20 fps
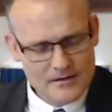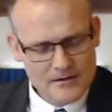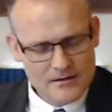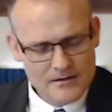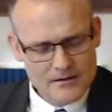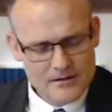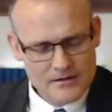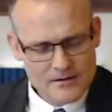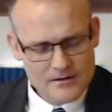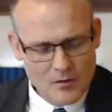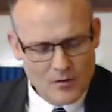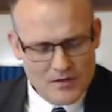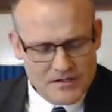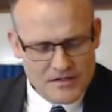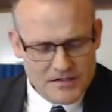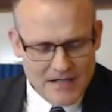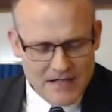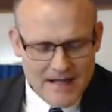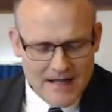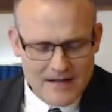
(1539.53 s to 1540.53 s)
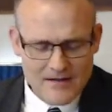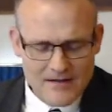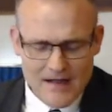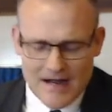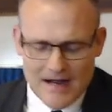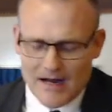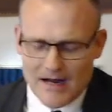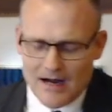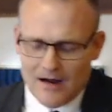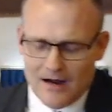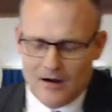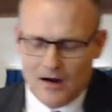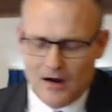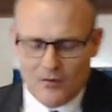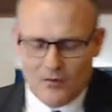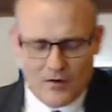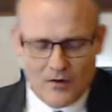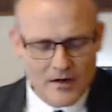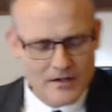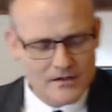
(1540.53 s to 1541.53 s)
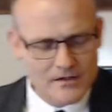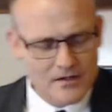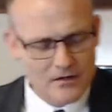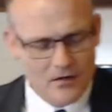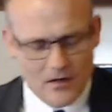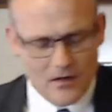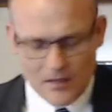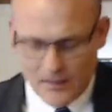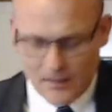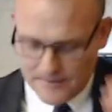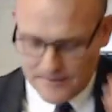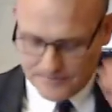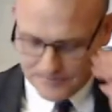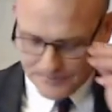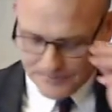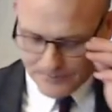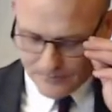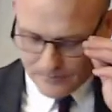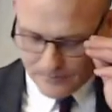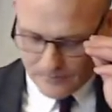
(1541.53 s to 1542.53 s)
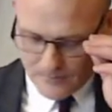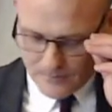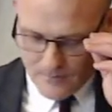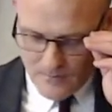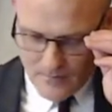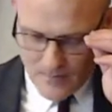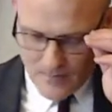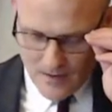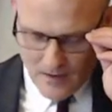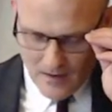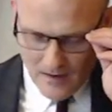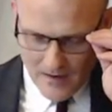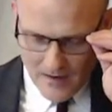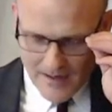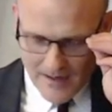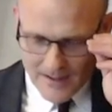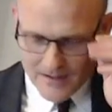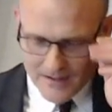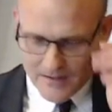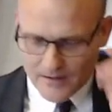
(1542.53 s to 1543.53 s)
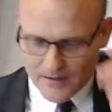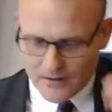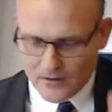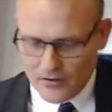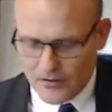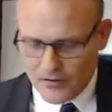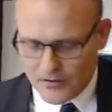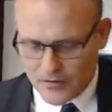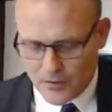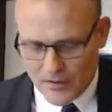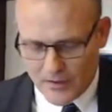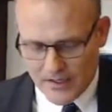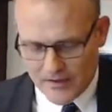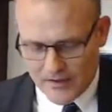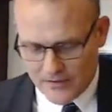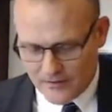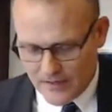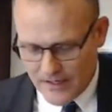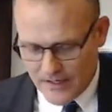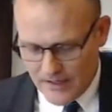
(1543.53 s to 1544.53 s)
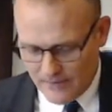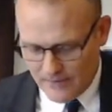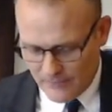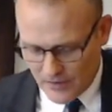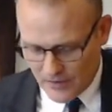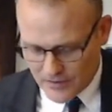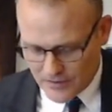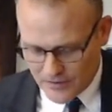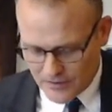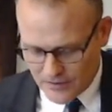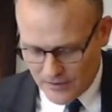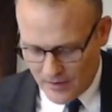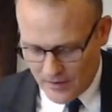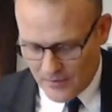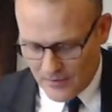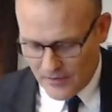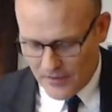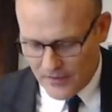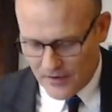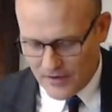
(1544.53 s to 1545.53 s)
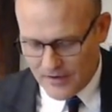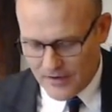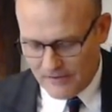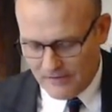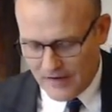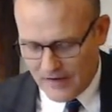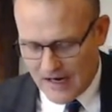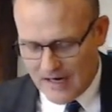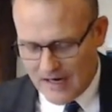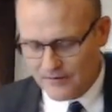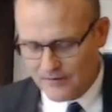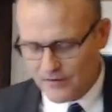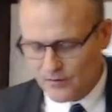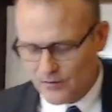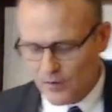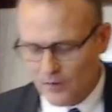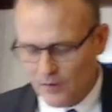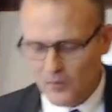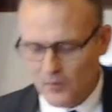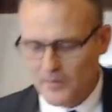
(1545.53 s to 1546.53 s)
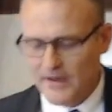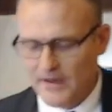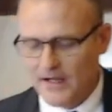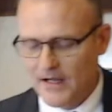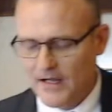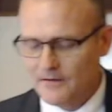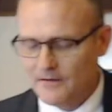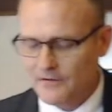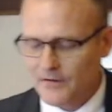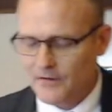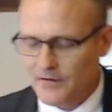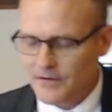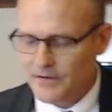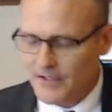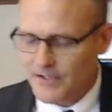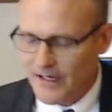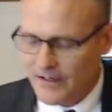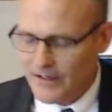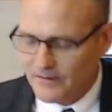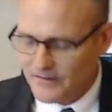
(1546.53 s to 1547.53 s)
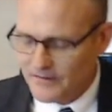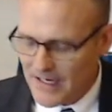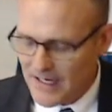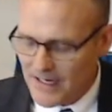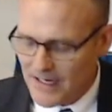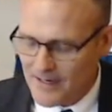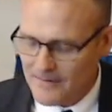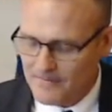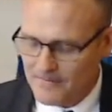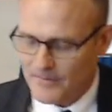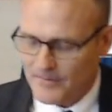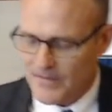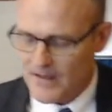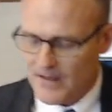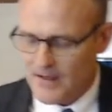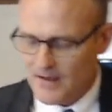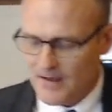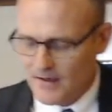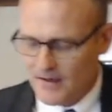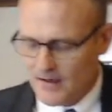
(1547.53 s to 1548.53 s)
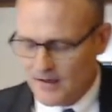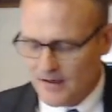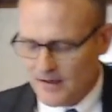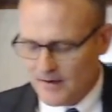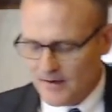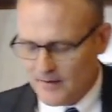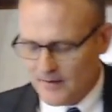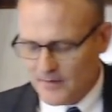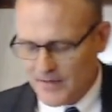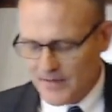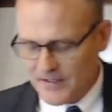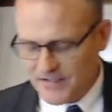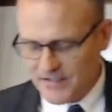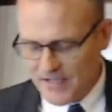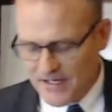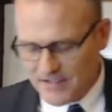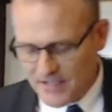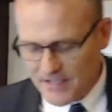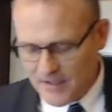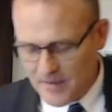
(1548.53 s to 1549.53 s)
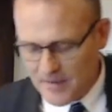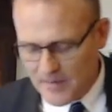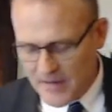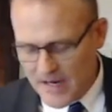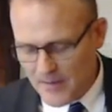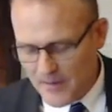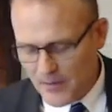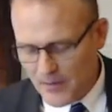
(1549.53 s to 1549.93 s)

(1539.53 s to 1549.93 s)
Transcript: So, with saying that, I, I wanted to look at Luke 23, verse number 35, is where we'll begin for sake of time. But he says, And the people